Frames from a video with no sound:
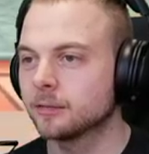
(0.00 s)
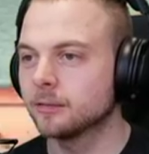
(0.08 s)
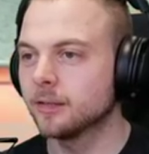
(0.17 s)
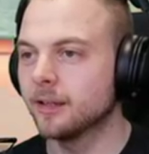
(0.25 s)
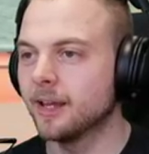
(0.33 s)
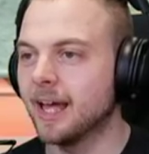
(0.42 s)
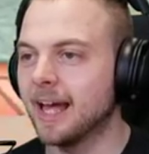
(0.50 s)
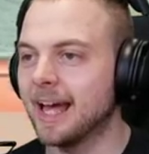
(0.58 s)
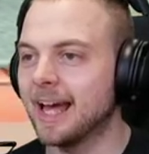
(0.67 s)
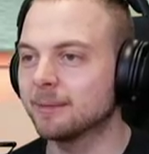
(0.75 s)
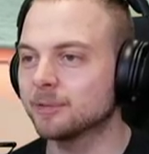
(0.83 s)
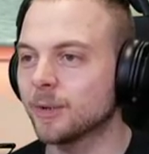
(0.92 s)

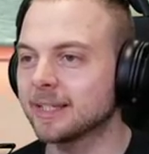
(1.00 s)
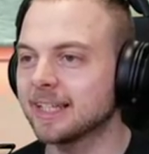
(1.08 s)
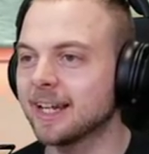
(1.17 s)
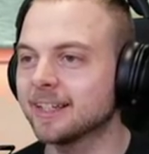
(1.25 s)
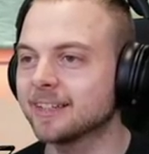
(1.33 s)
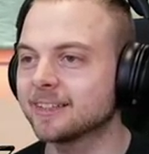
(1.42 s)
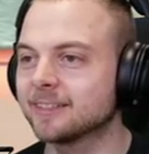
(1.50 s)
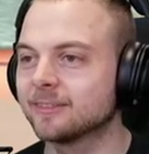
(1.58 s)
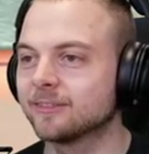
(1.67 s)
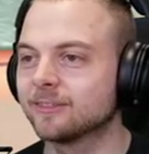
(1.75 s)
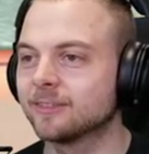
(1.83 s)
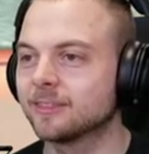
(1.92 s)
Yeah, I'm so excited.
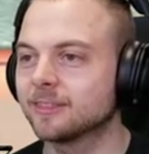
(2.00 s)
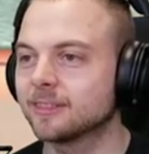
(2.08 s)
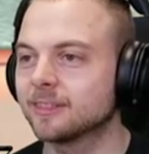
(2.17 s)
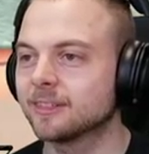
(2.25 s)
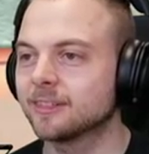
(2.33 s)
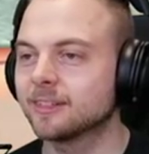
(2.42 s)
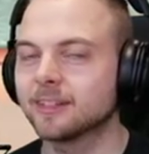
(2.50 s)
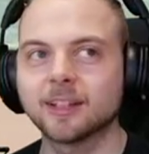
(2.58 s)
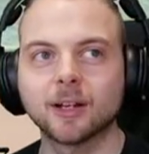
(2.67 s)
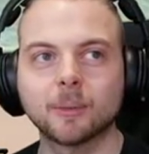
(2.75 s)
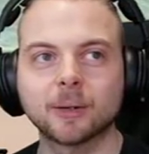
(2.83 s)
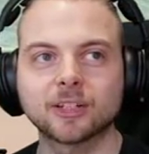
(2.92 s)

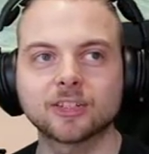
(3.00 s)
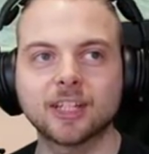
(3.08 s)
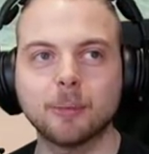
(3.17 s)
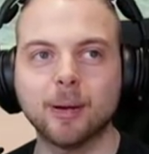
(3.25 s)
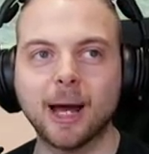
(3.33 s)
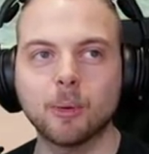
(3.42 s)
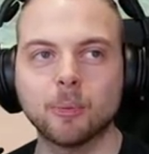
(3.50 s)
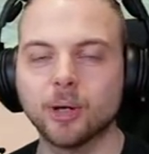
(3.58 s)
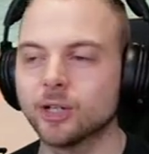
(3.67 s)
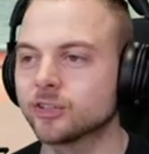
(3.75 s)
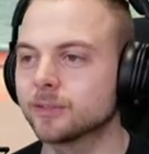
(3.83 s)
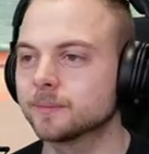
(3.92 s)
Oh my goodness, you get power
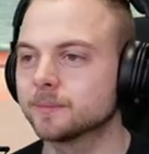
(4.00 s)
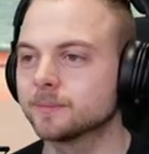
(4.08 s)
pose.